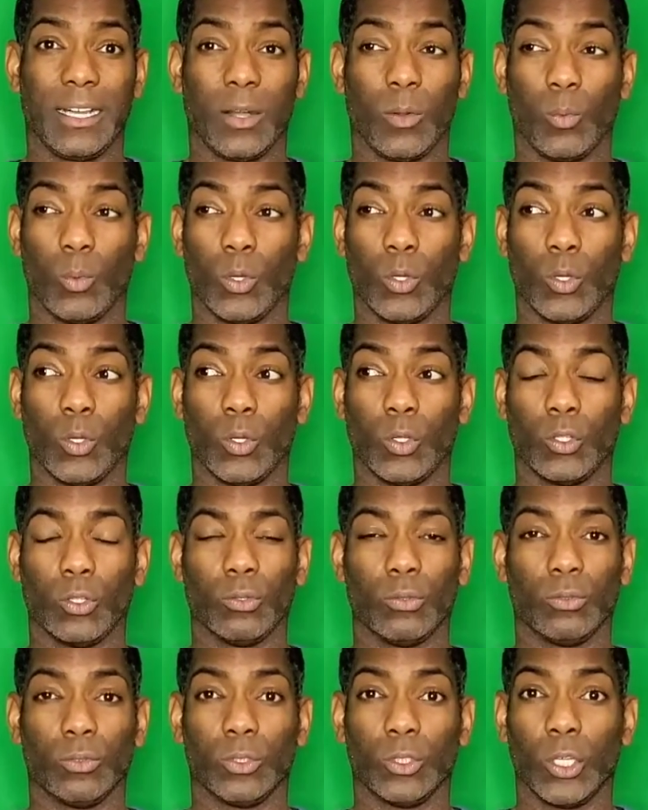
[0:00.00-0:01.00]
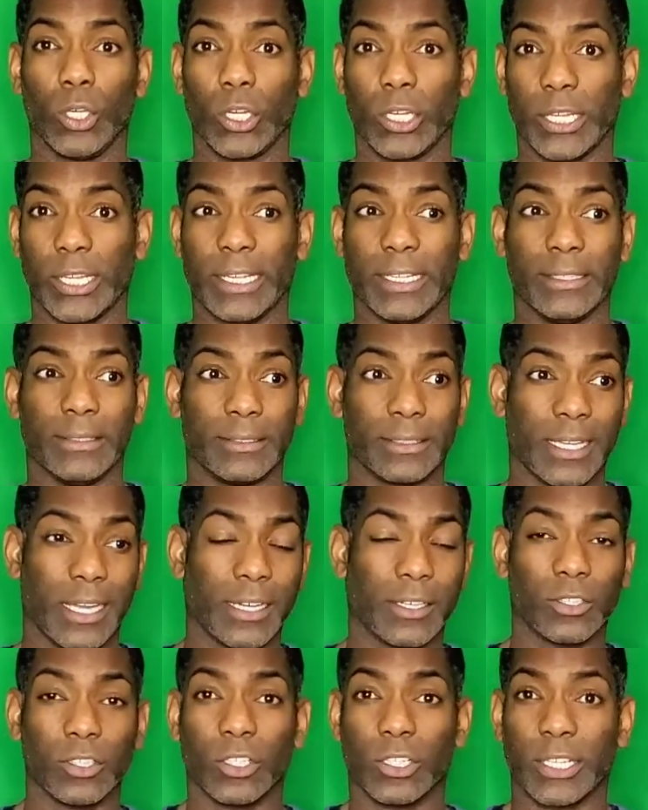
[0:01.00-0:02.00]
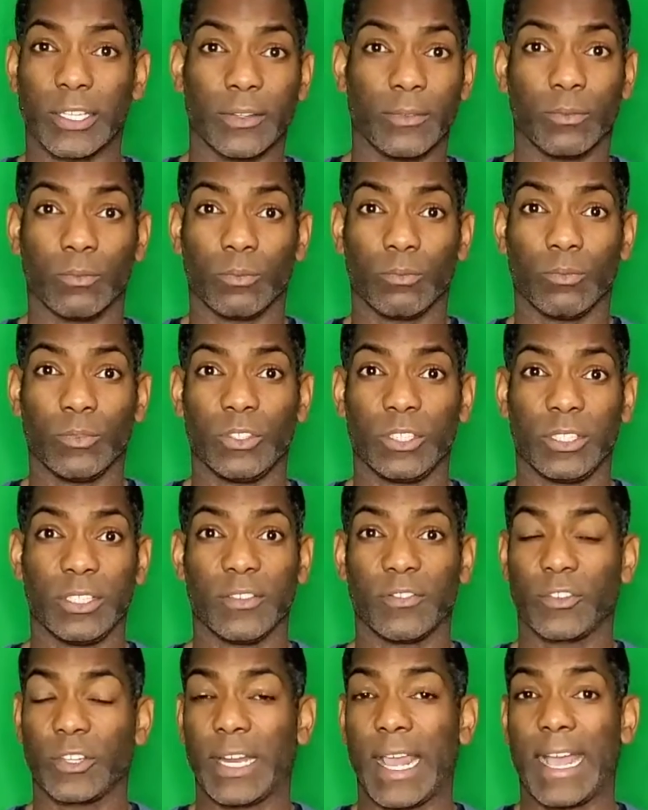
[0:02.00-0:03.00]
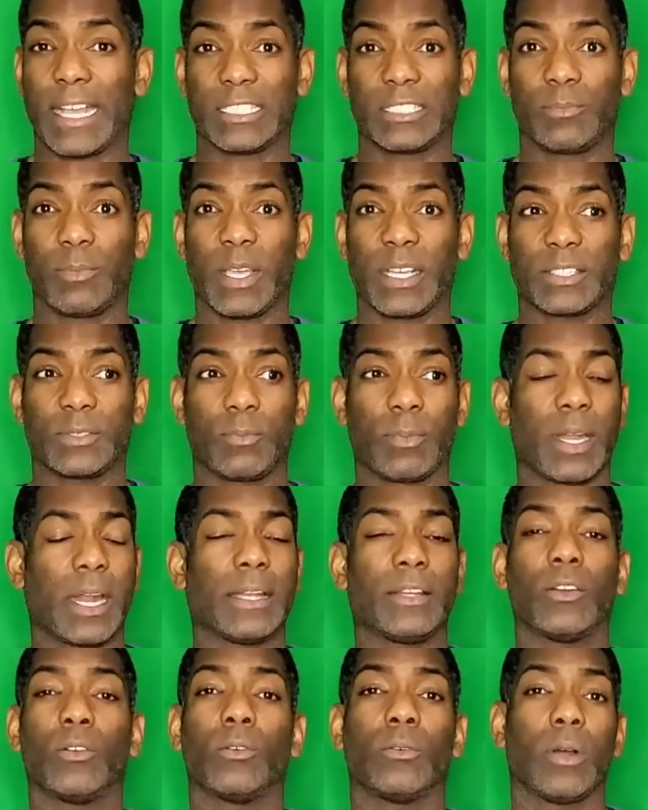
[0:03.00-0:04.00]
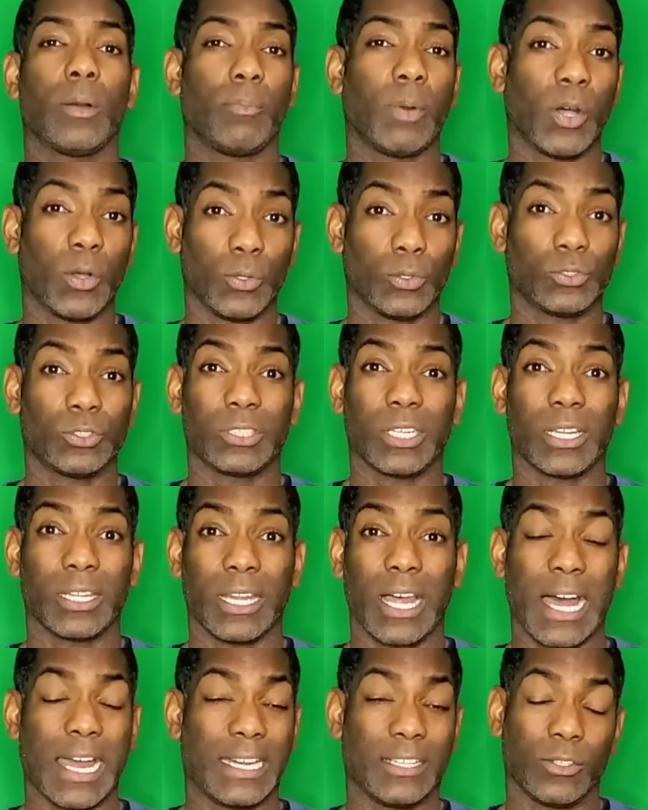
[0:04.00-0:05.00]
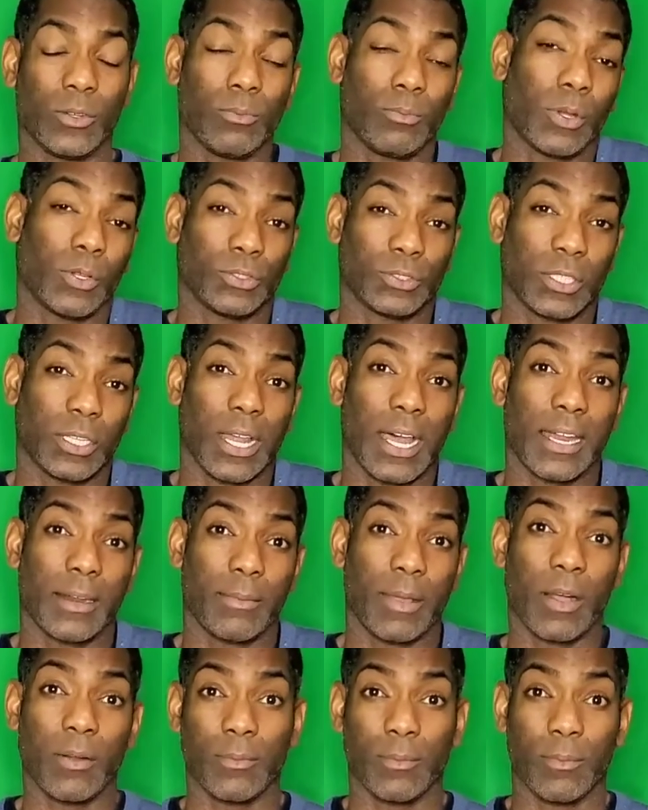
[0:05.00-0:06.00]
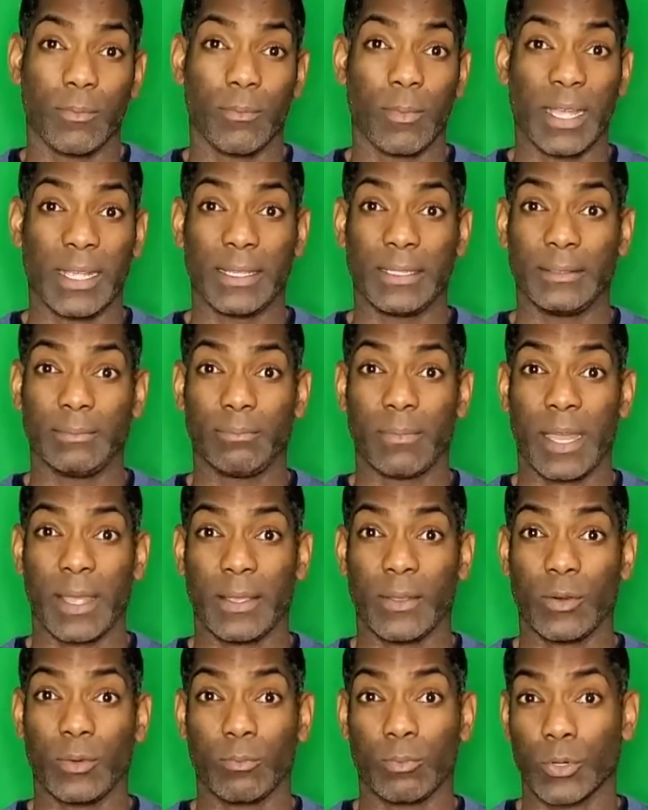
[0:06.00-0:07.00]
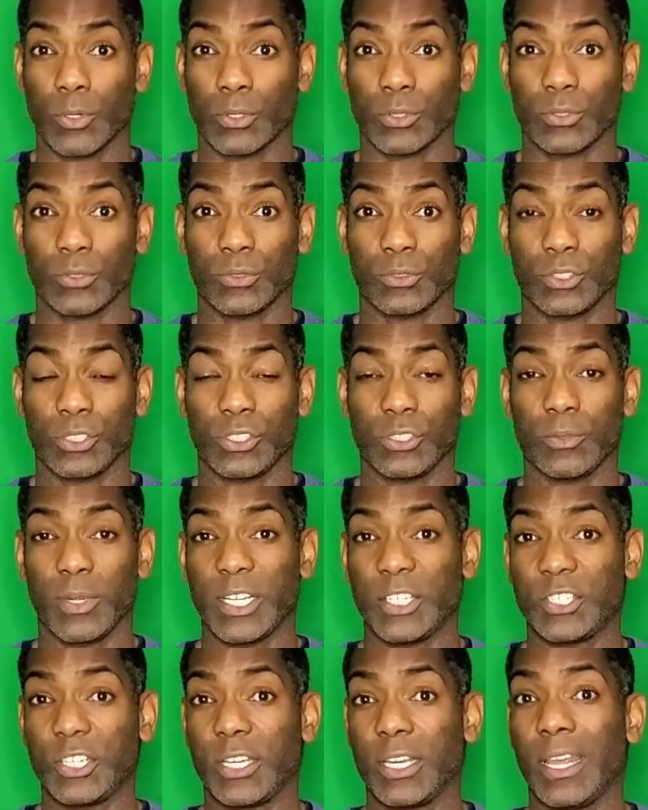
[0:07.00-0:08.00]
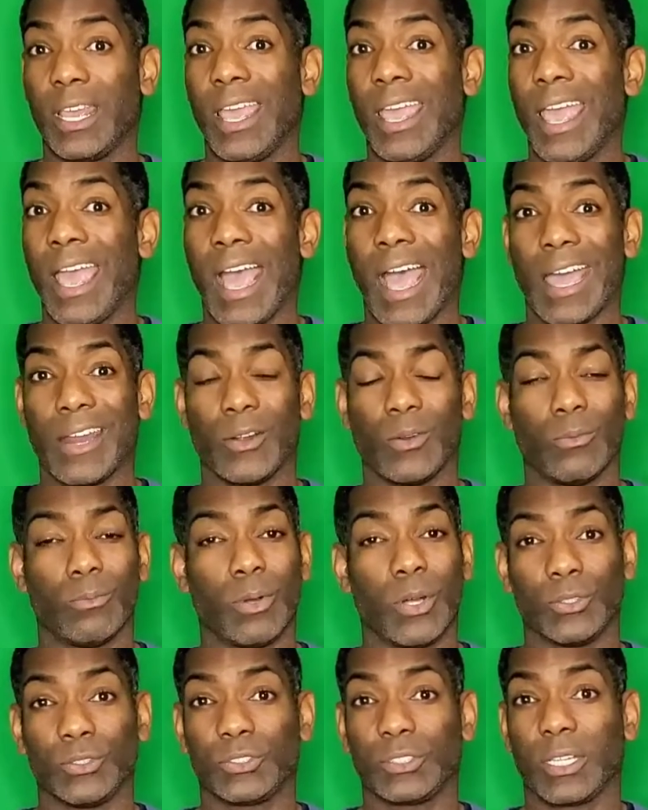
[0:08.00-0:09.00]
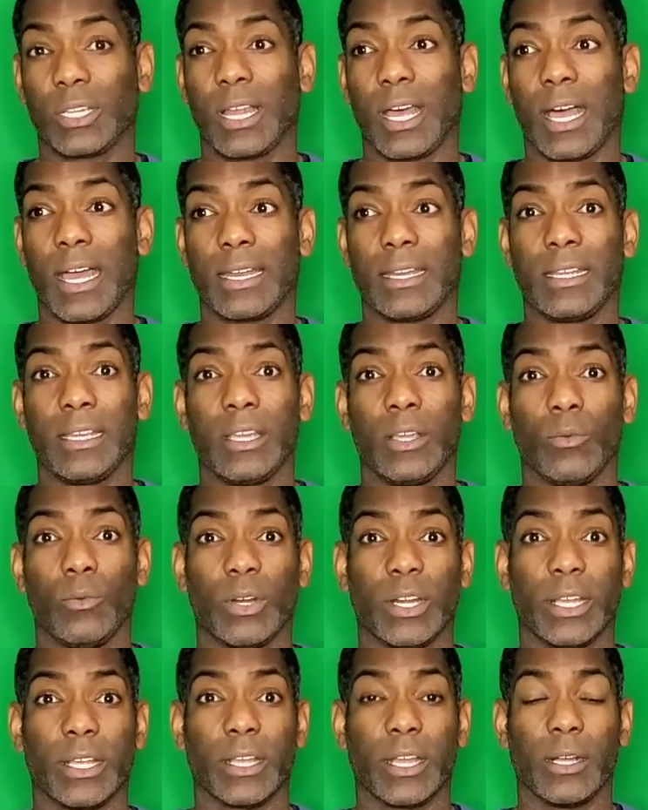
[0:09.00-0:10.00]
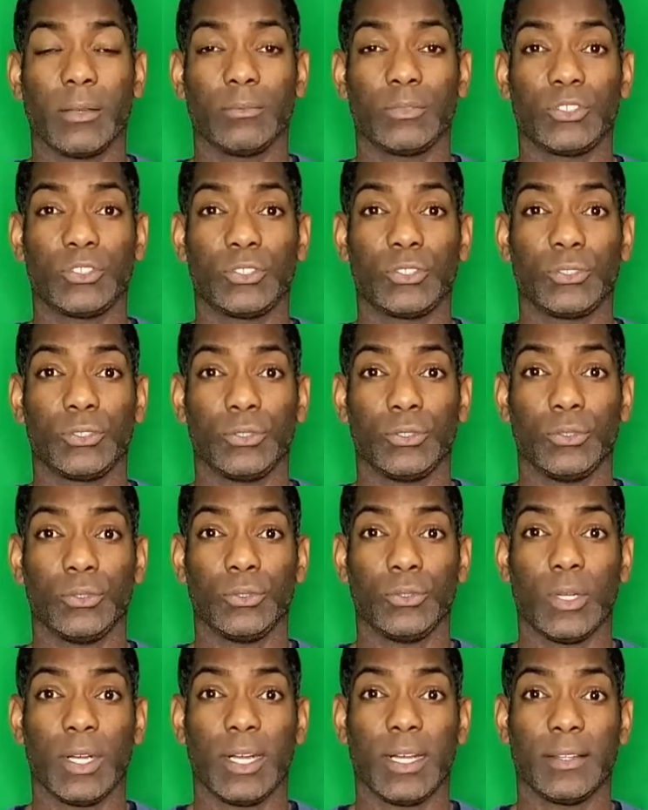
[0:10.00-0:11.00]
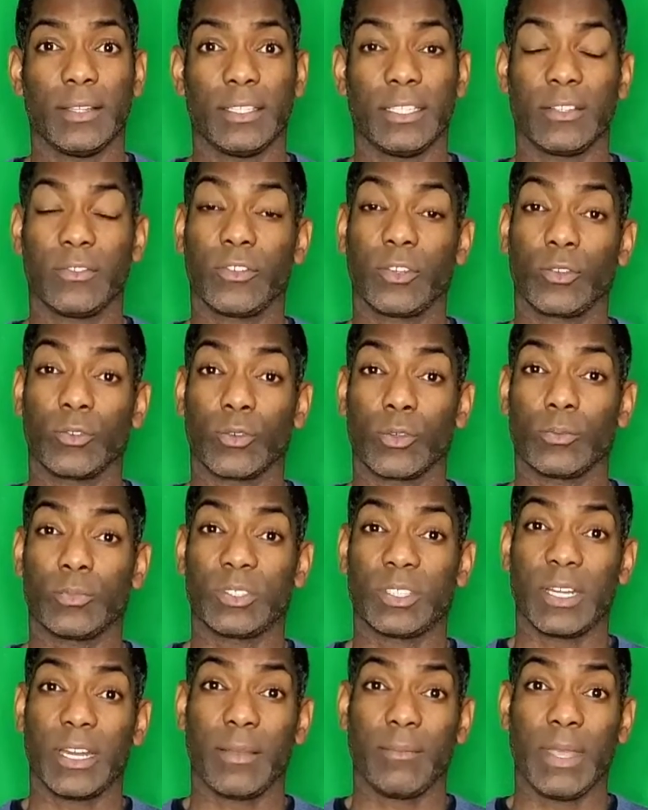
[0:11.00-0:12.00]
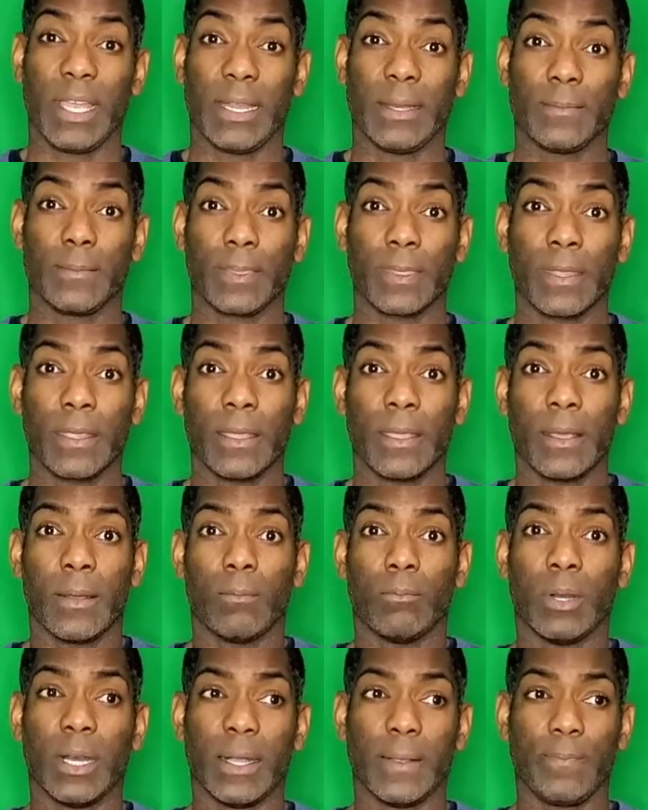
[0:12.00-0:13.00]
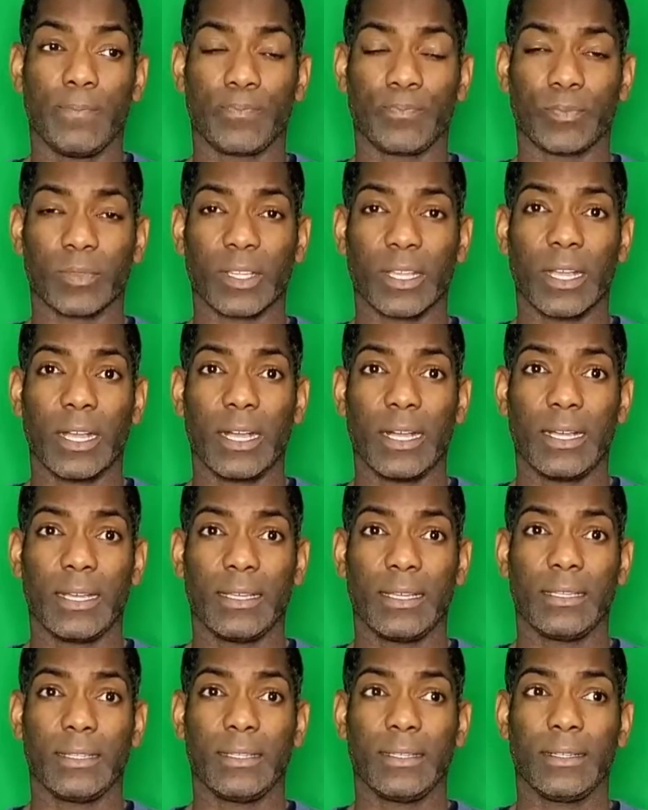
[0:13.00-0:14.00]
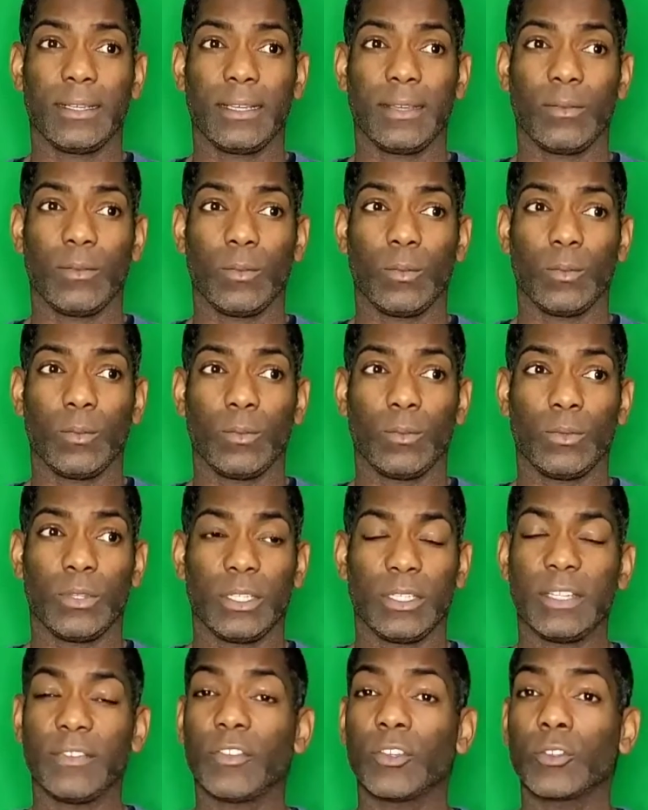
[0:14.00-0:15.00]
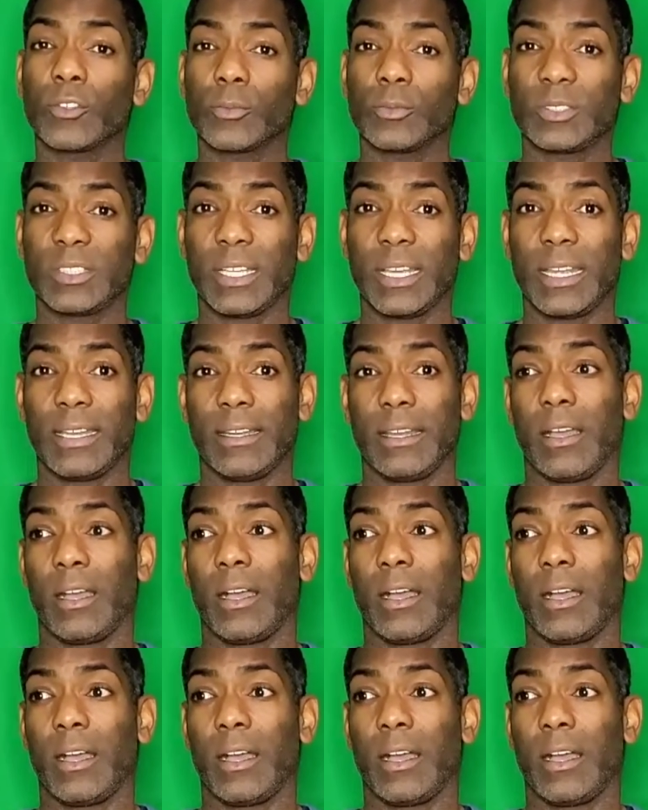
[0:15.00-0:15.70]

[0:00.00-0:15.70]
will look into different aspects, but I don't post a lot. I don't post a lot about my own personal situation. I don't post a lot when it comes to the different groups that I'm in. But the different groups that